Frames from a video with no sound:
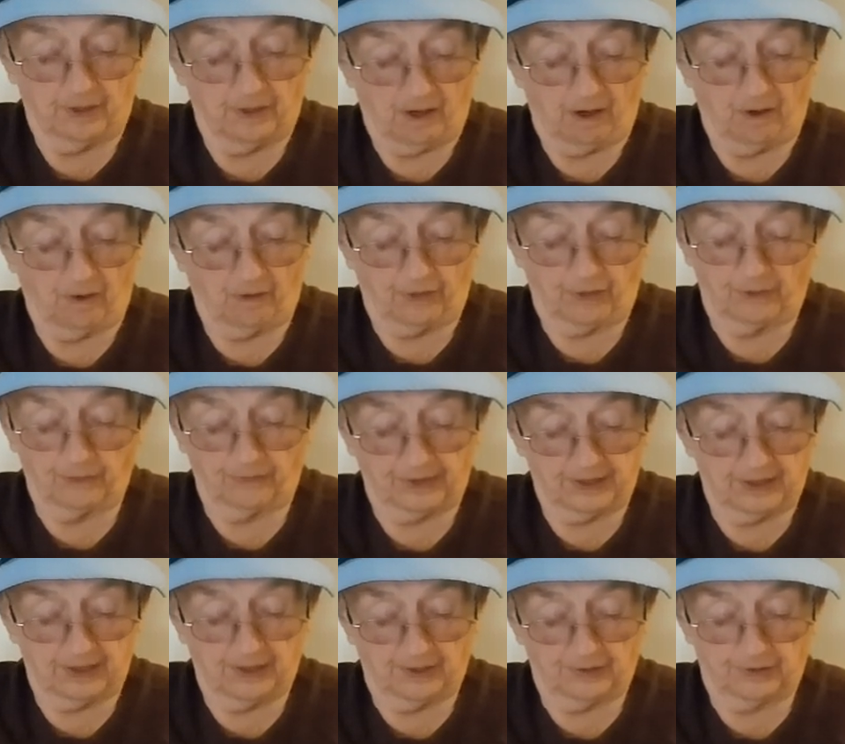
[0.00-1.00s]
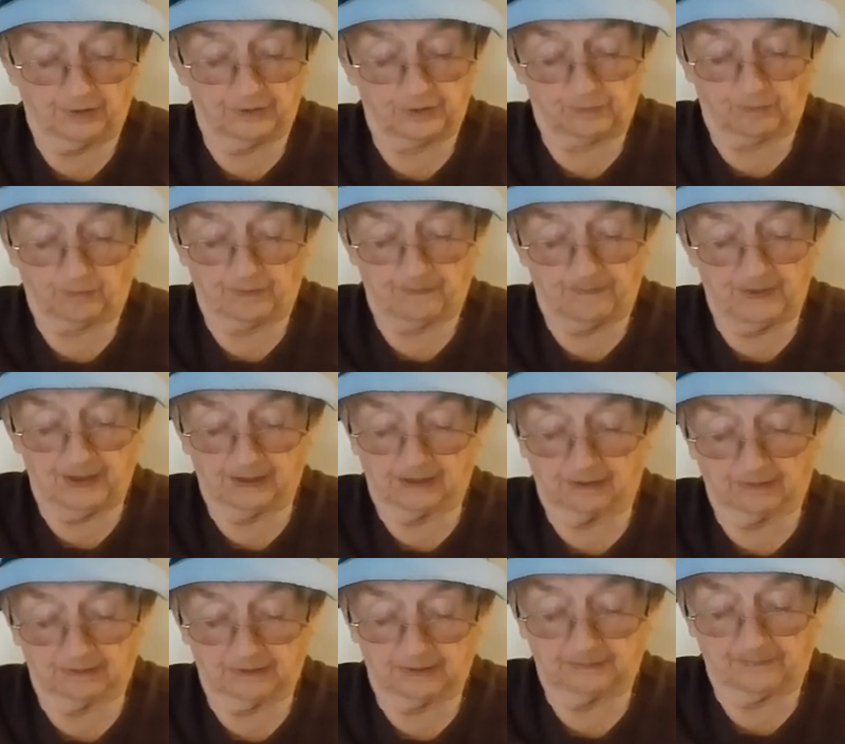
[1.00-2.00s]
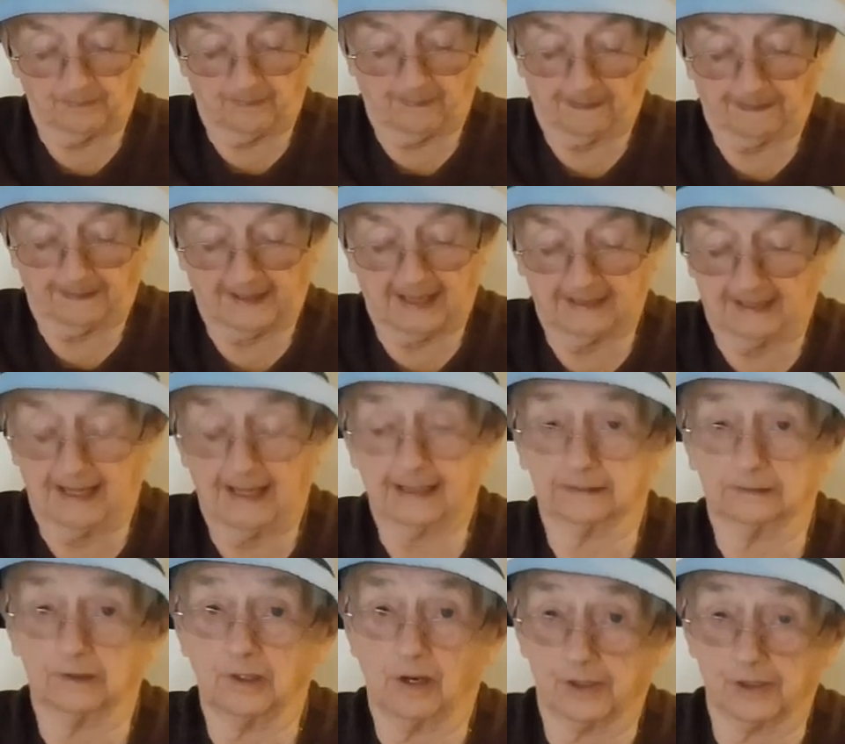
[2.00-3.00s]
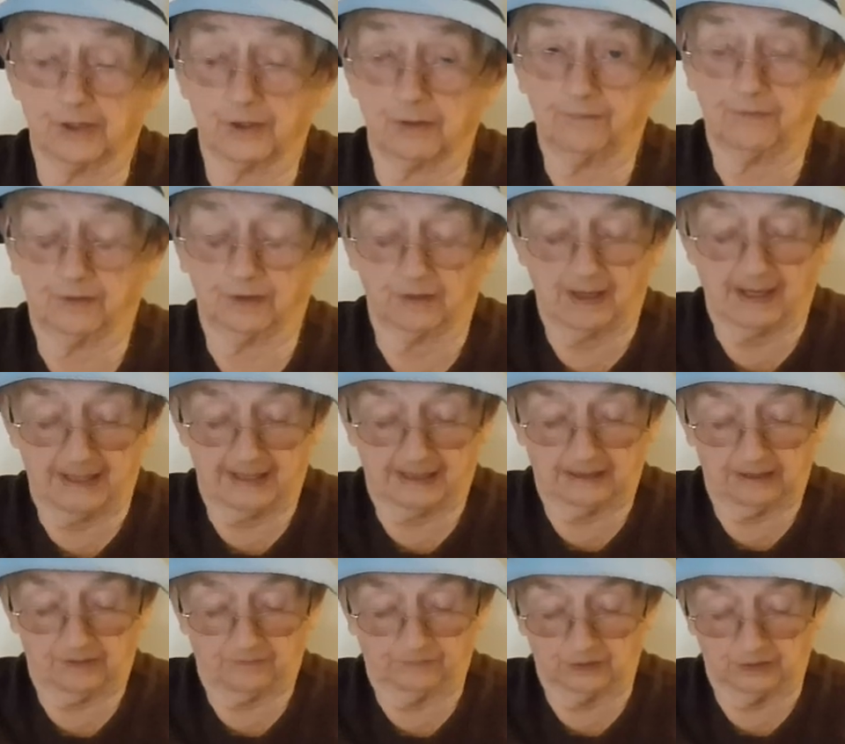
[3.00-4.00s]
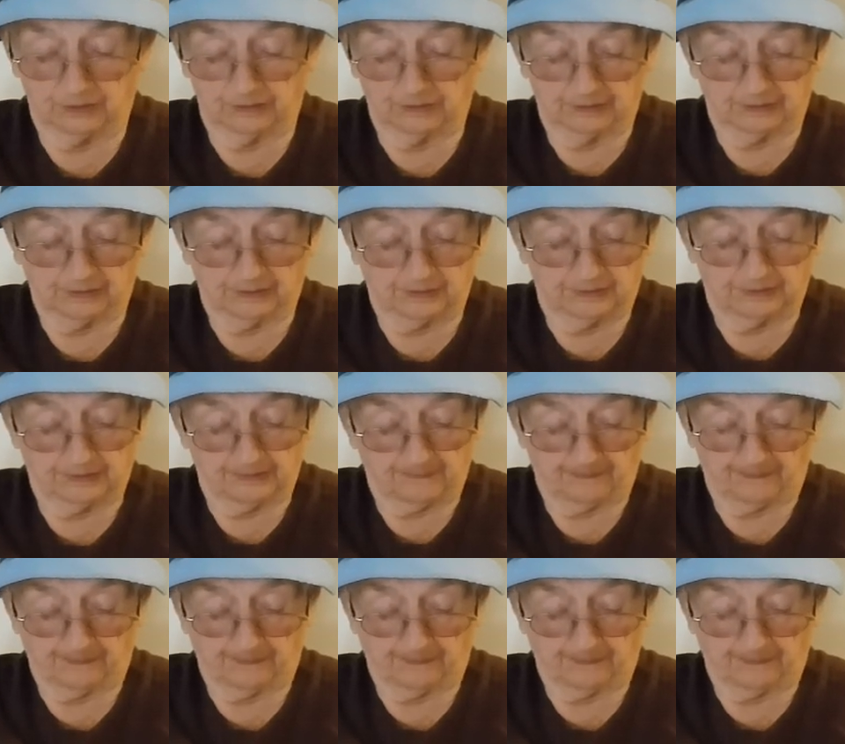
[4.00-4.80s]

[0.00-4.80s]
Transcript: although the others were bigger and had a larger variety of goods.